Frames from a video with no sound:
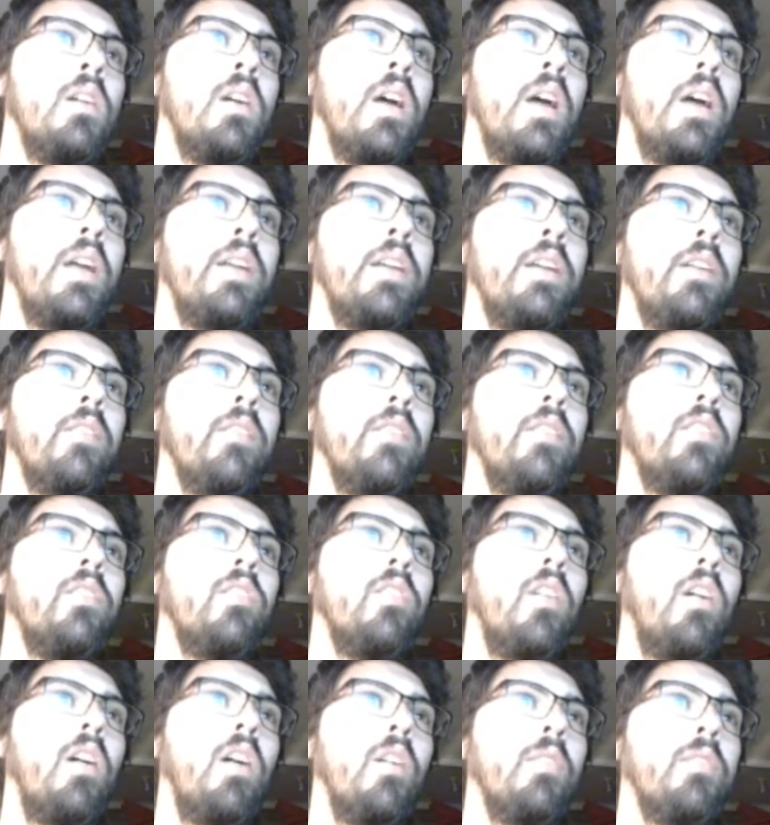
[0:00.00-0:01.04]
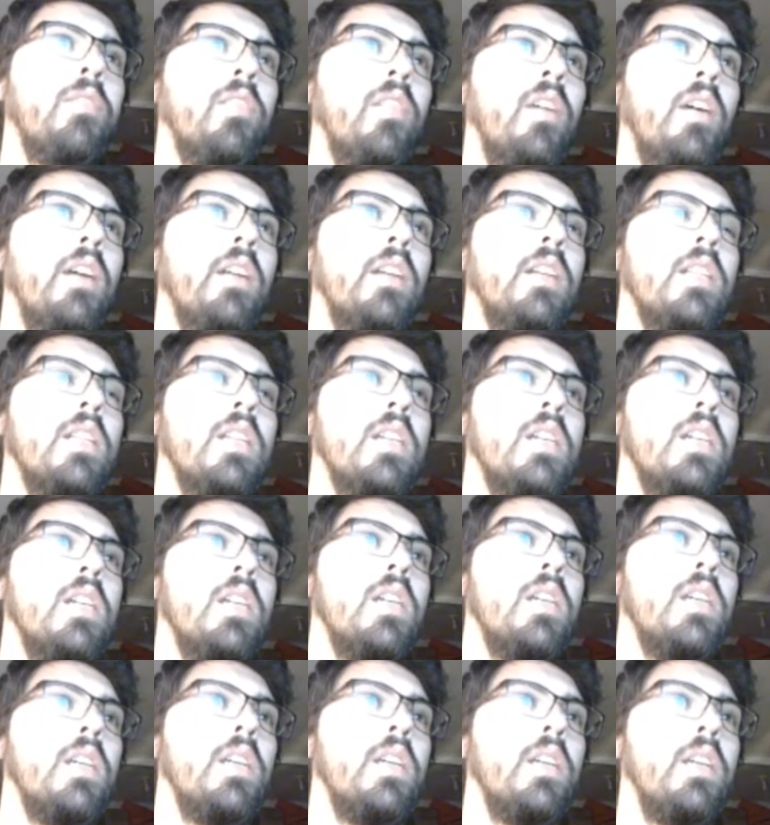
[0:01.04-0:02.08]
Here, this offset
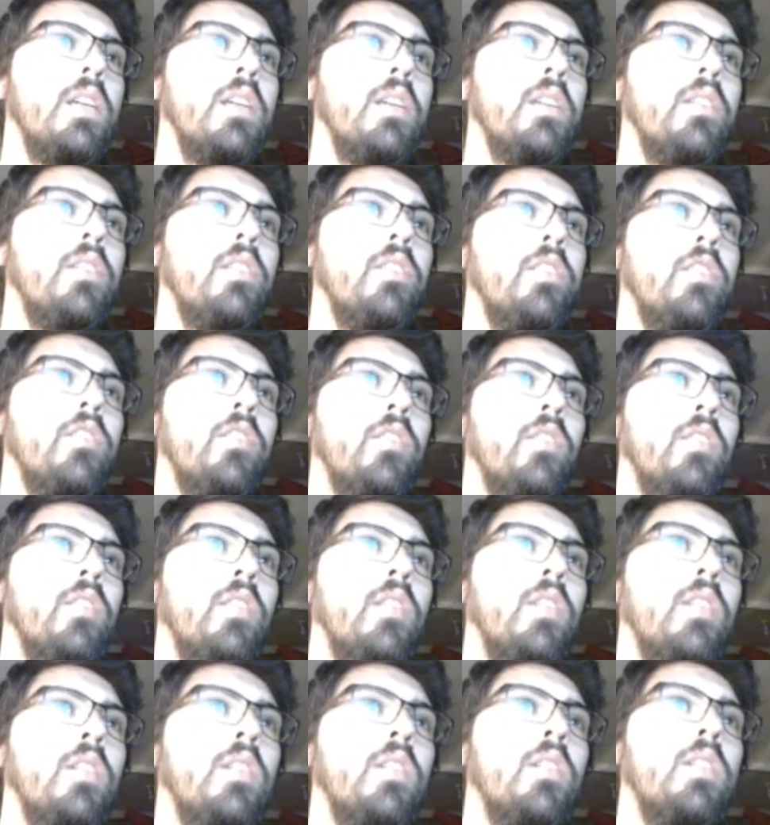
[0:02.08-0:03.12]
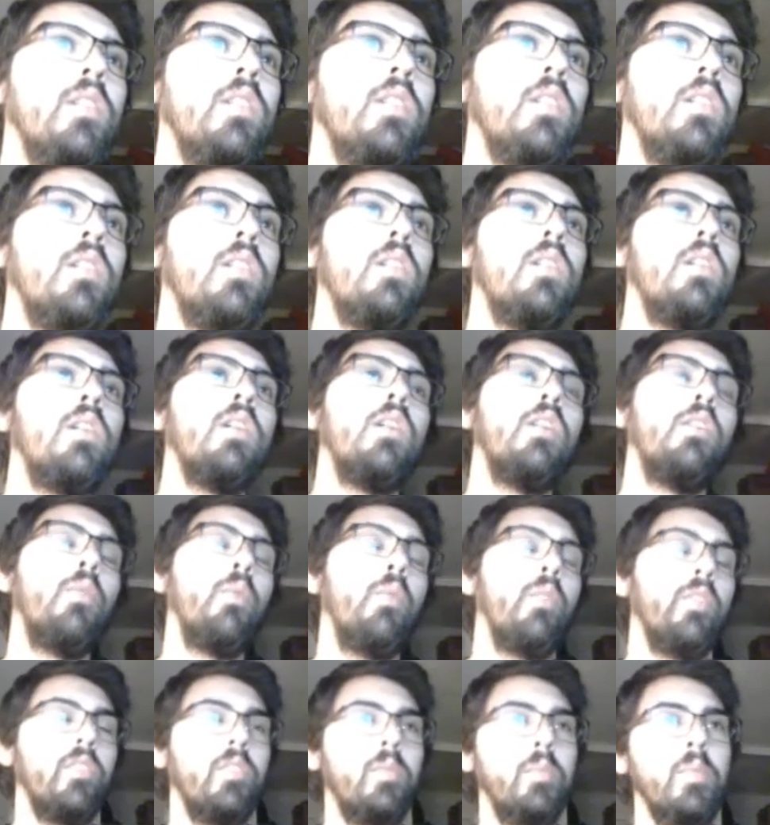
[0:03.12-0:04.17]
is
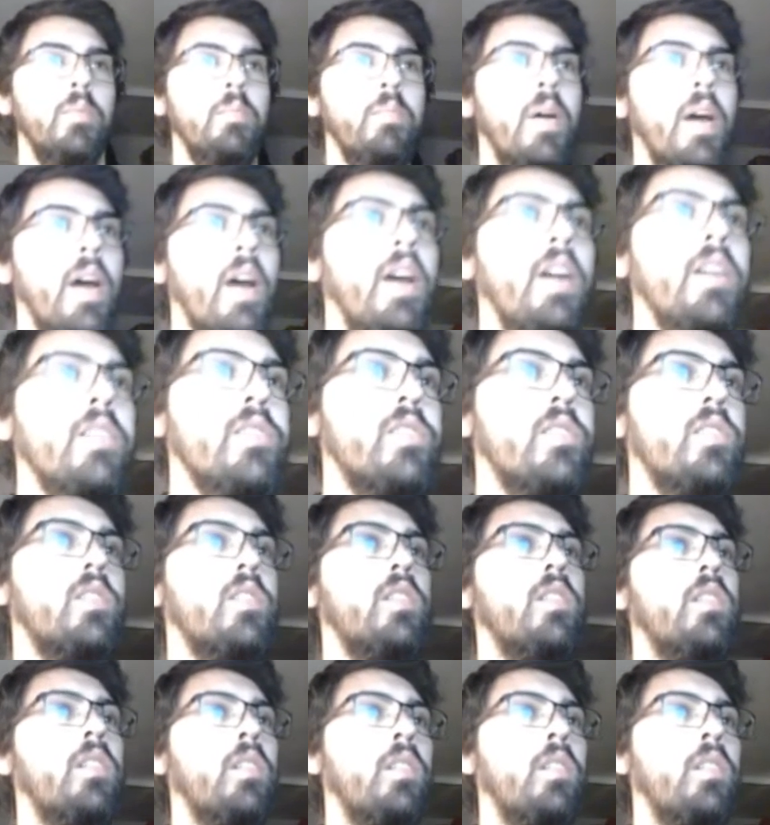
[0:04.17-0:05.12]
going to be passed